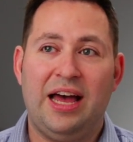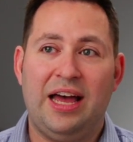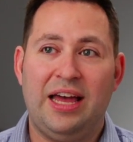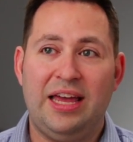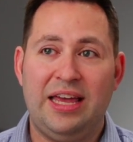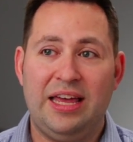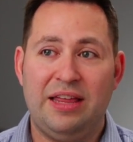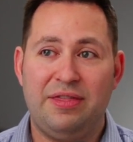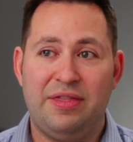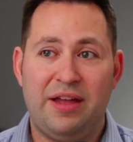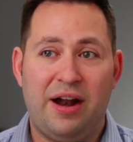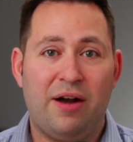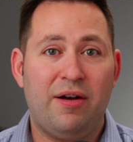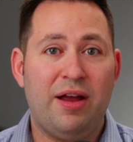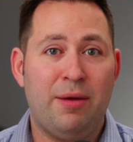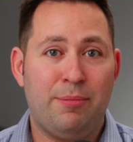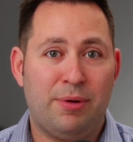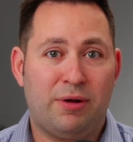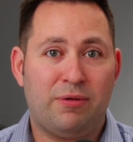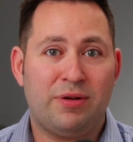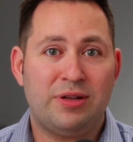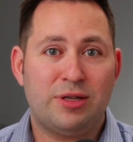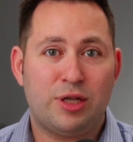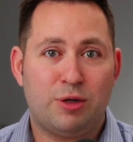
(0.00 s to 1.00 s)
in their
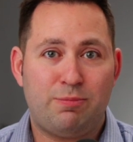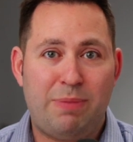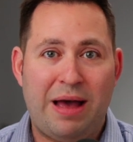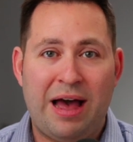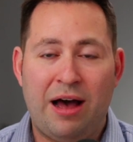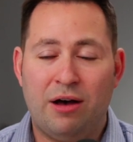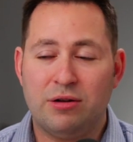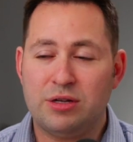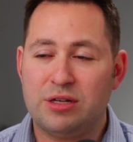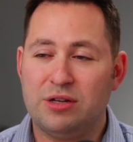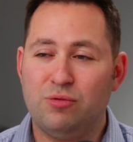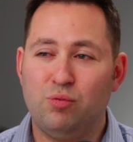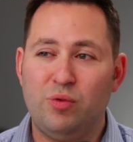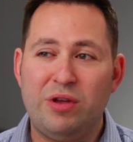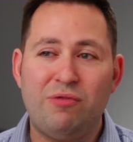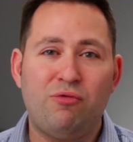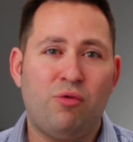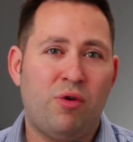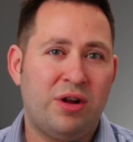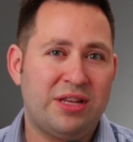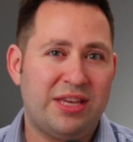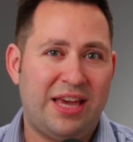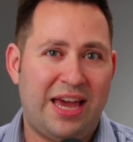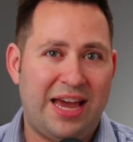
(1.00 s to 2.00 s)
immigrant spouse. And we've
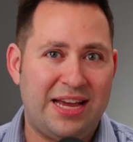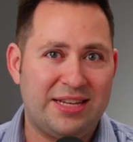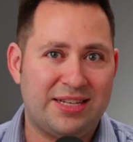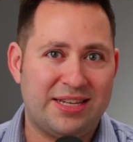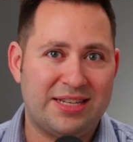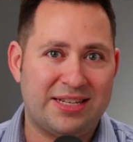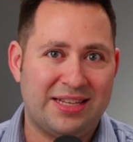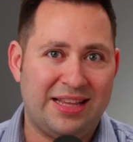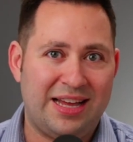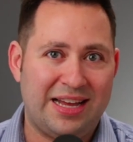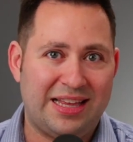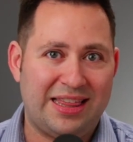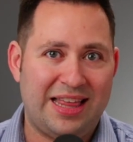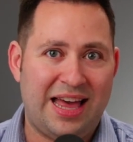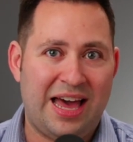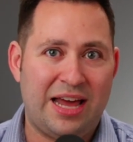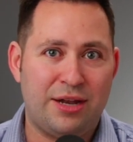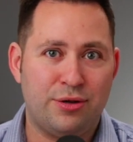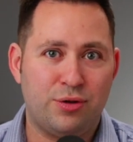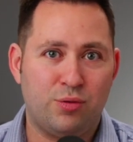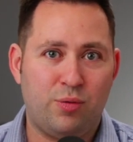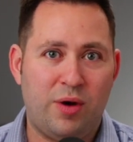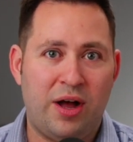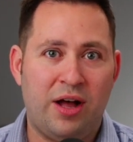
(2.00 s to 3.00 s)
won cases like that
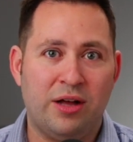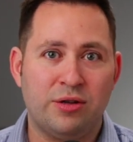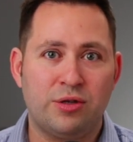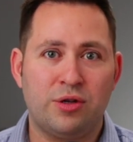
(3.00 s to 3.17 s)
as well.